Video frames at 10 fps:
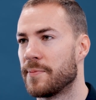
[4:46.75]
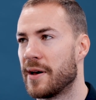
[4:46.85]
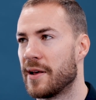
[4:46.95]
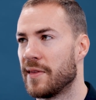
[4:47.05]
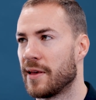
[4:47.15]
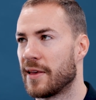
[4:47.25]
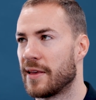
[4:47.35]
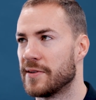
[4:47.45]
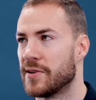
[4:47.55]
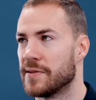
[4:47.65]
But I think
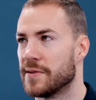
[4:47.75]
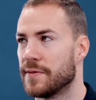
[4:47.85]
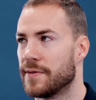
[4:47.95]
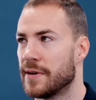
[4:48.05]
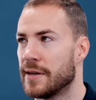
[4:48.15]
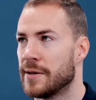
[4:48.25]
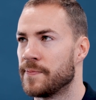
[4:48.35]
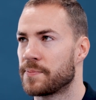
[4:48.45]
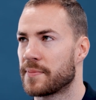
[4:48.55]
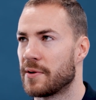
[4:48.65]
in terms of
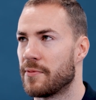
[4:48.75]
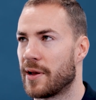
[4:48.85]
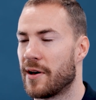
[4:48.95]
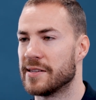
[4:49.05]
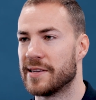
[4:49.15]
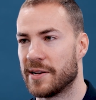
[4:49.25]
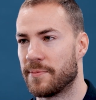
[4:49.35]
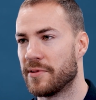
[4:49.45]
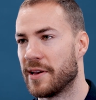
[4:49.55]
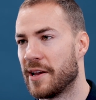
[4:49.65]
when guys need to
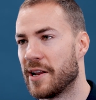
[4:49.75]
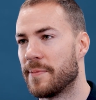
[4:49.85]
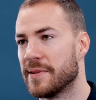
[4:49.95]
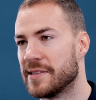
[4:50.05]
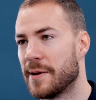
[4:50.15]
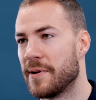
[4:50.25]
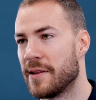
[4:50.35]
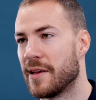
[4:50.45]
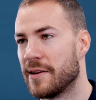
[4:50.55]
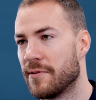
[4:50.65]
put the hand up and step
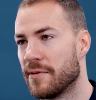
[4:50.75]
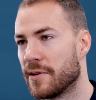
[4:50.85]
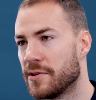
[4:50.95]
in, they did a really good